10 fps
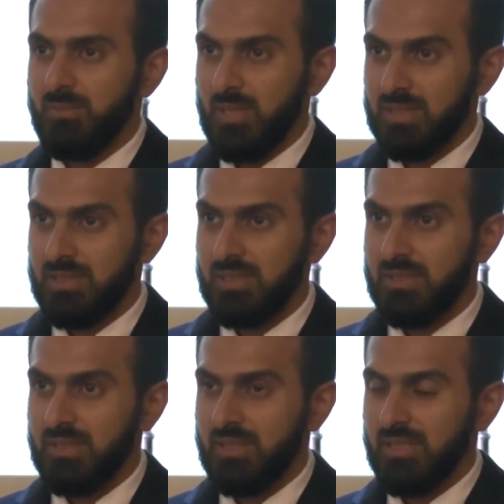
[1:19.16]
But
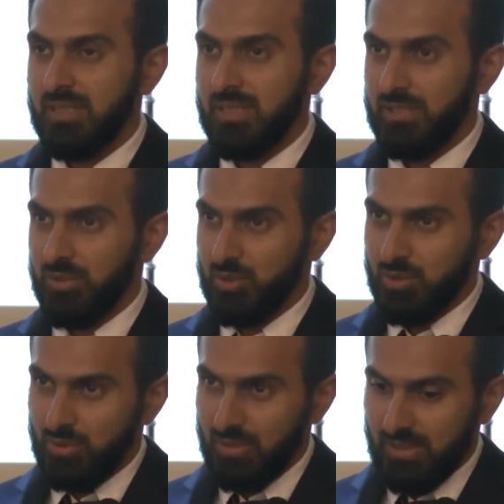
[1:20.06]
it used
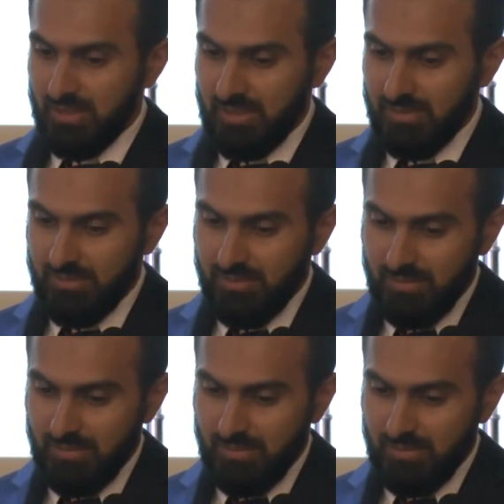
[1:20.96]
to